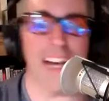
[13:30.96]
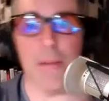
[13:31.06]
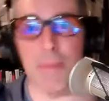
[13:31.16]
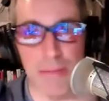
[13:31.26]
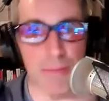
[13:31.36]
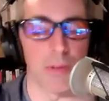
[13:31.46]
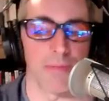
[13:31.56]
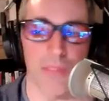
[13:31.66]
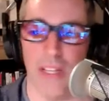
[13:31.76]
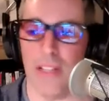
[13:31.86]
of
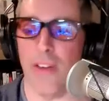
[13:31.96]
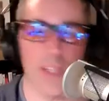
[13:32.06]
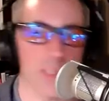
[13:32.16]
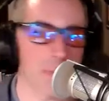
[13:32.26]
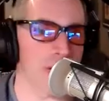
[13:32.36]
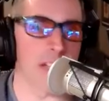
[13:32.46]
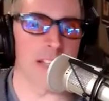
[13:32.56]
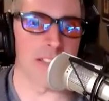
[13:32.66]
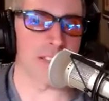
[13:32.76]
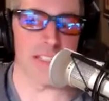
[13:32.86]
people. It's very
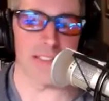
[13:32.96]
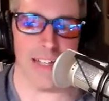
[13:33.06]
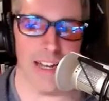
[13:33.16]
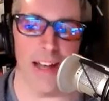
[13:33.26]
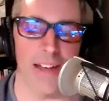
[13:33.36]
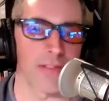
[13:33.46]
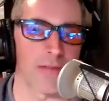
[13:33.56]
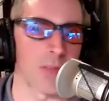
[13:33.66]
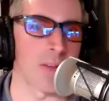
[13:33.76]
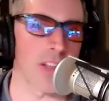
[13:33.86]
specialized these days. Like I, I have
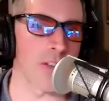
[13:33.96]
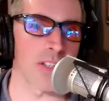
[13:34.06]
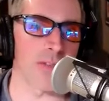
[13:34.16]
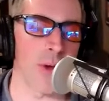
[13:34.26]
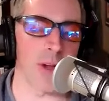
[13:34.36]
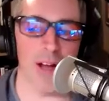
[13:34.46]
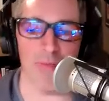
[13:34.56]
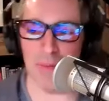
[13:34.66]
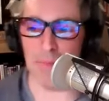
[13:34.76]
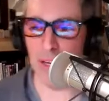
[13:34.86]
too much other stuff going on,
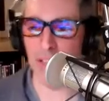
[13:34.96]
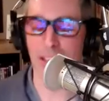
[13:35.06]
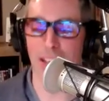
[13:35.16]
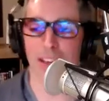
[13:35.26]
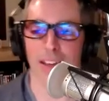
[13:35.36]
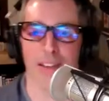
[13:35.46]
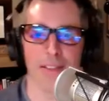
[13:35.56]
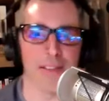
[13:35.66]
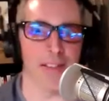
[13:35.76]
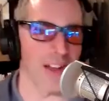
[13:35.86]
but
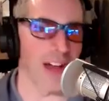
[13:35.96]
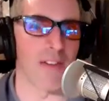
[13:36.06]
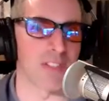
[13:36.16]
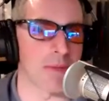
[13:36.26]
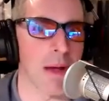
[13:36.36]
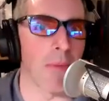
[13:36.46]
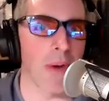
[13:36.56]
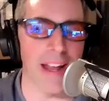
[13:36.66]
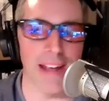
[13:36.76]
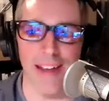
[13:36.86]
I, obviously my
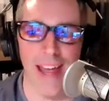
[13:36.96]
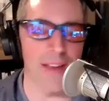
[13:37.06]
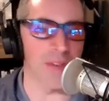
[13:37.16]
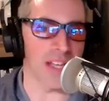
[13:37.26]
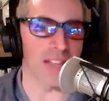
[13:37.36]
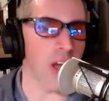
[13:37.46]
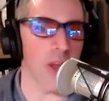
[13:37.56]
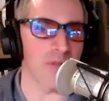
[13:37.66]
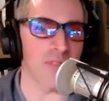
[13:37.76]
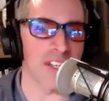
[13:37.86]
brand, everything is
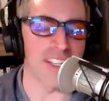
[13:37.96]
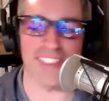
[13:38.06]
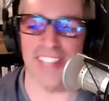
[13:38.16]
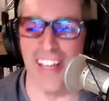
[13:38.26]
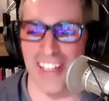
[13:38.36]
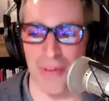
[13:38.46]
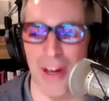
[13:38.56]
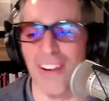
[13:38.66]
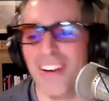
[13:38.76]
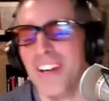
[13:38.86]
health and fitness as
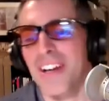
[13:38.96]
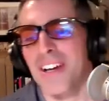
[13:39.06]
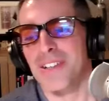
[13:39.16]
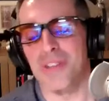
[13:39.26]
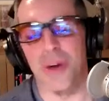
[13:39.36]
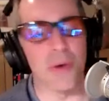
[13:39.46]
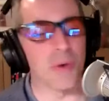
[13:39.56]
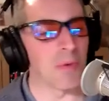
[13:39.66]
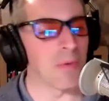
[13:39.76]
well. Right. So